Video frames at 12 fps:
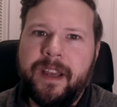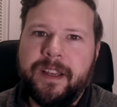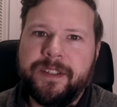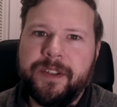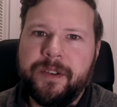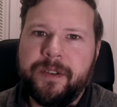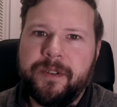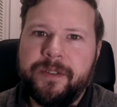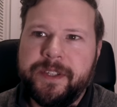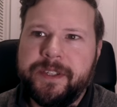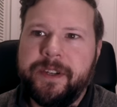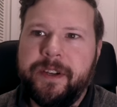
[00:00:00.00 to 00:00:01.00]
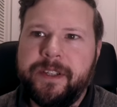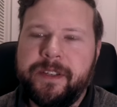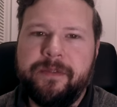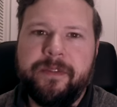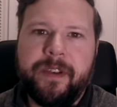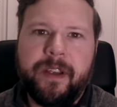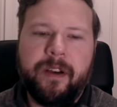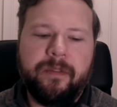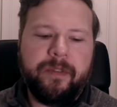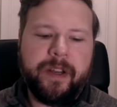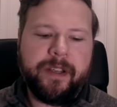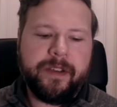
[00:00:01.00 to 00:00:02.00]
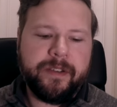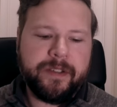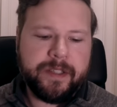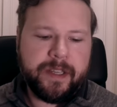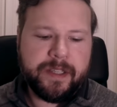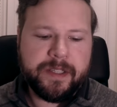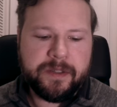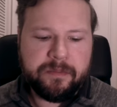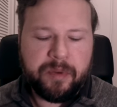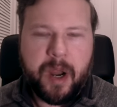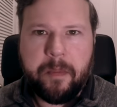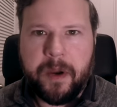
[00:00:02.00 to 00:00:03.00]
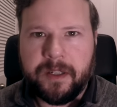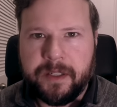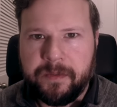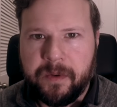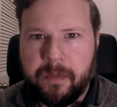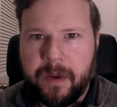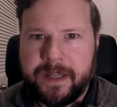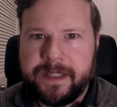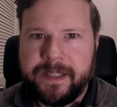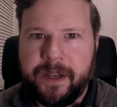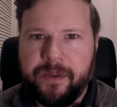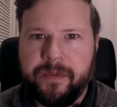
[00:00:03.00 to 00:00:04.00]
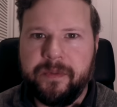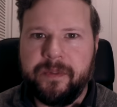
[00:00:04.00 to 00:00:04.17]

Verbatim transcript: So this series of, of videos is primarily for myself.